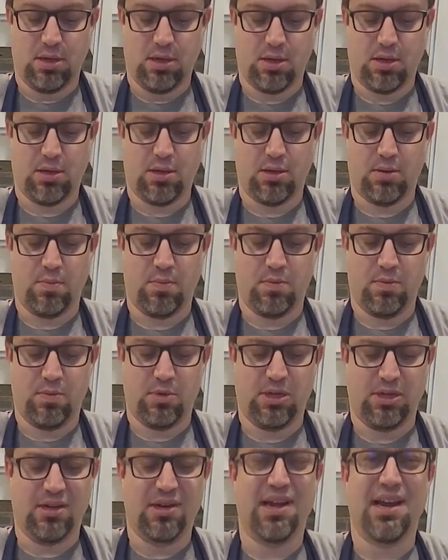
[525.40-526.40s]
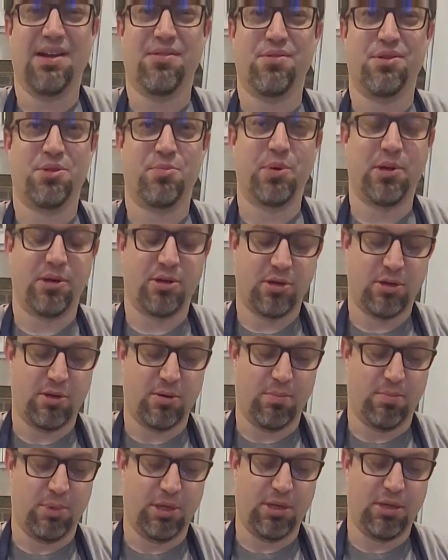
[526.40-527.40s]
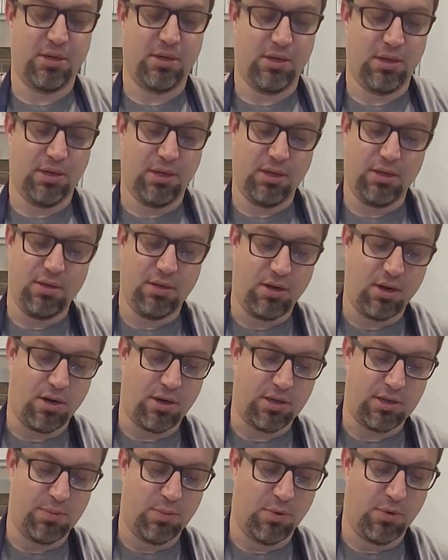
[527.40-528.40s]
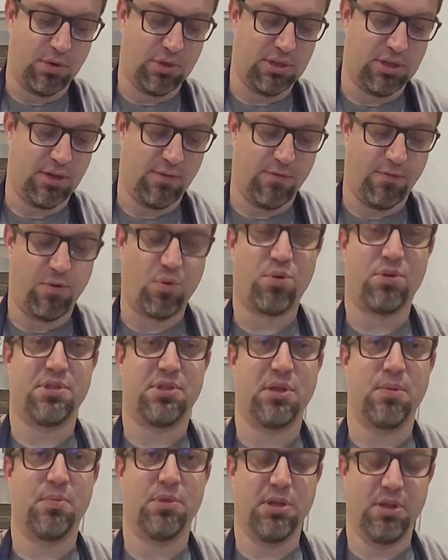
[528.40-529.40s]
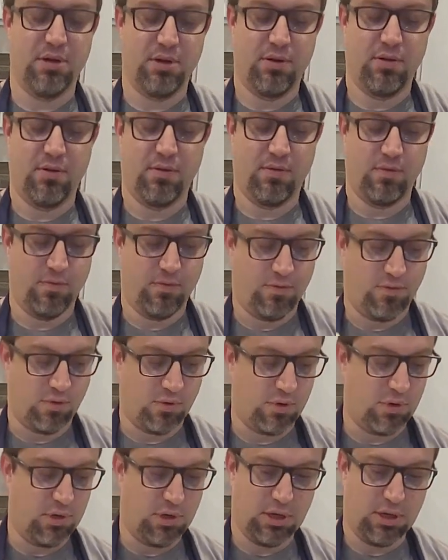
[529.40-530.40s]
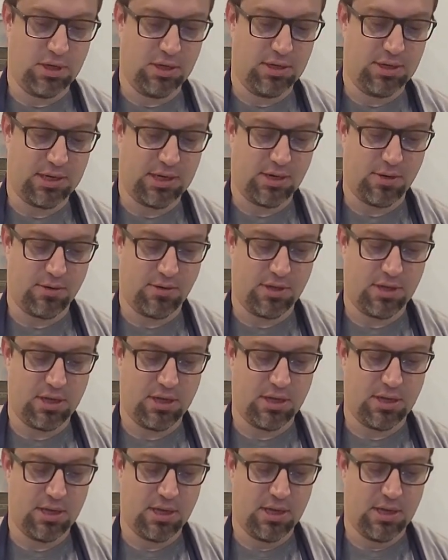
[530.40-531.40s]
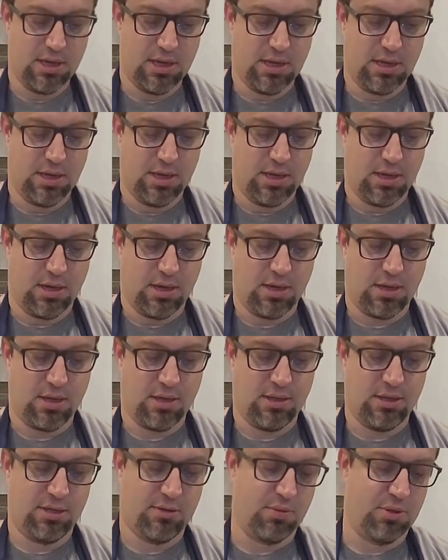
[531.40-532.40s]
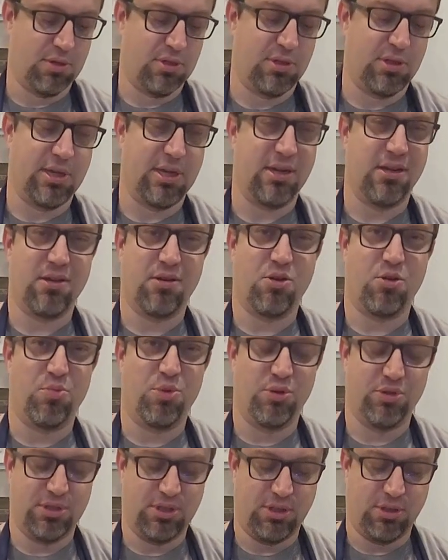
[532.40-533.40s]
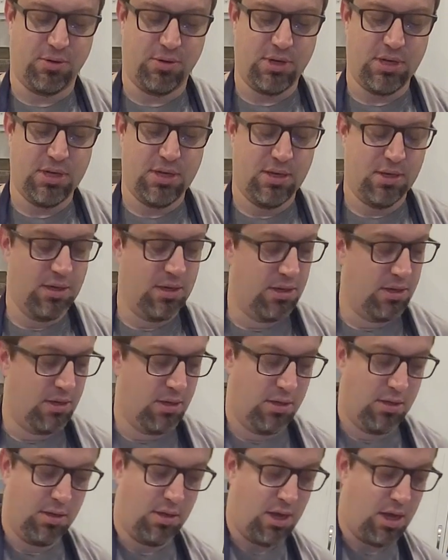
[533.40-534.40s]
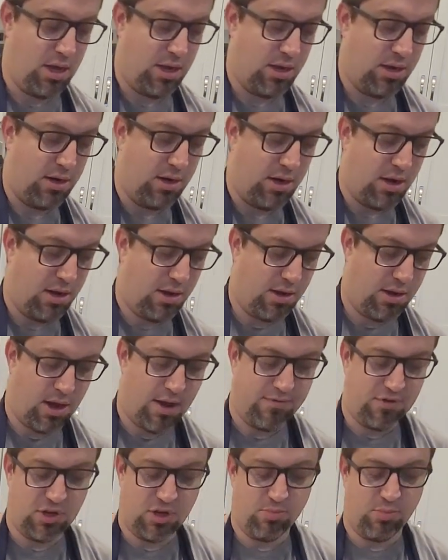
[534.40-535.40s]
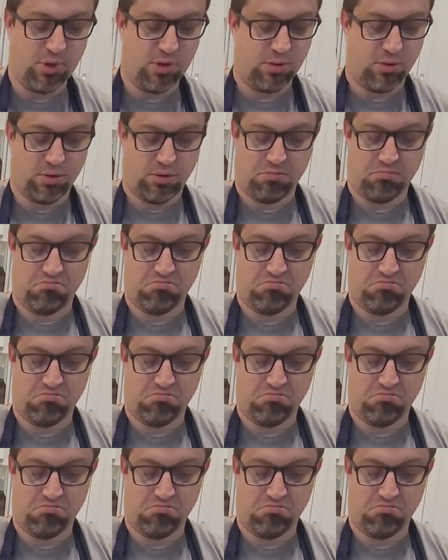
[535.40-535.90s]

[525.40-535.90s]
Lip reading: like an Irish butter, but it costs more. It's like 4 something for an entire thing. This was like almost 3, and I've done both.